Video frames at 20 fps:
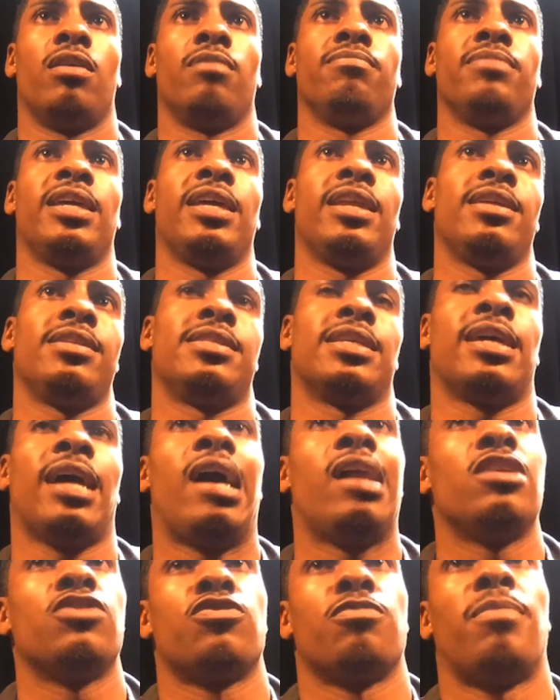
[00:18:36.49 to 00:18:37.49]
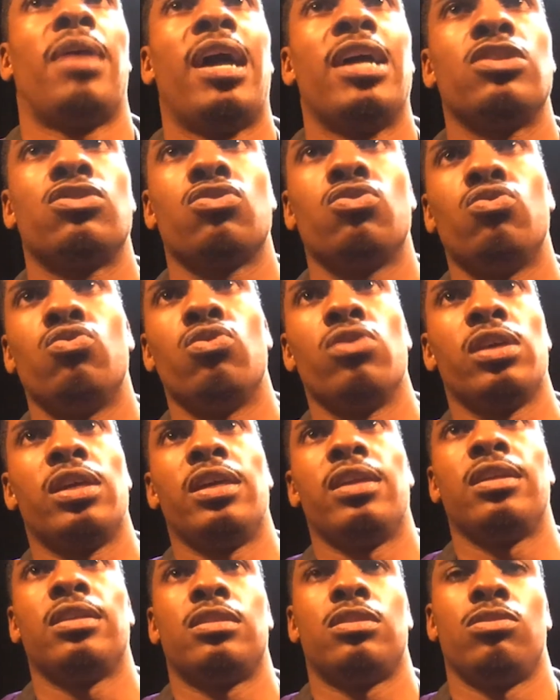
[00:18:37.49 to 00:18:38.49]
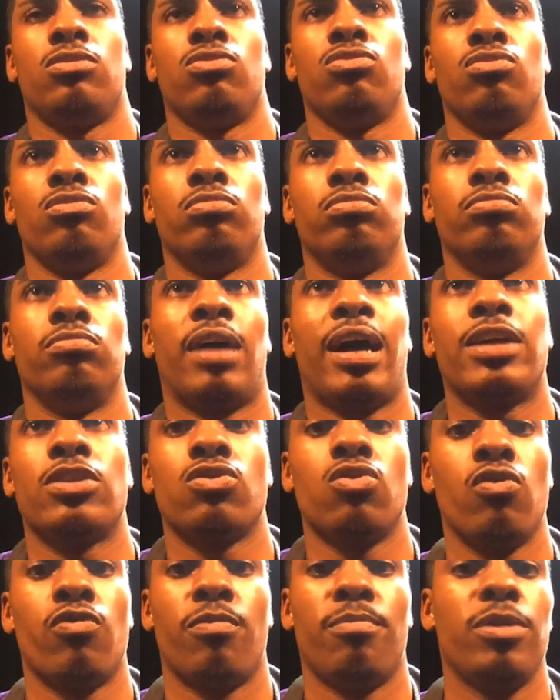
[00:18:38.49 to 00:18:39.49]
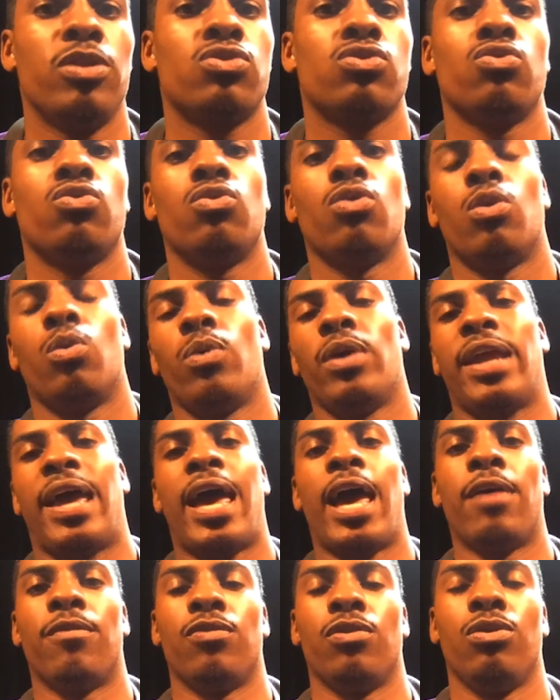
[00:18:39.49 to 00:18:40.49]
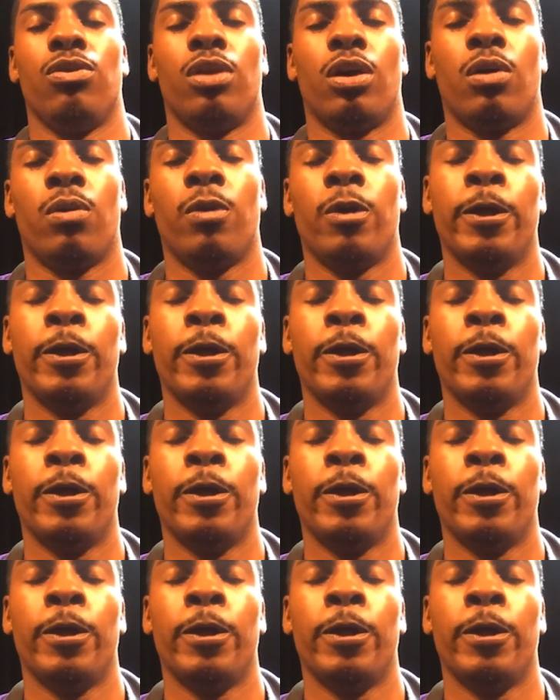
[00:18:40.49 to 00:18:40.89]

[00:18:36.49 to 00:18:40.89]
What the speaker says: getting to college from high school, or getting to high school from middle school, or what have you.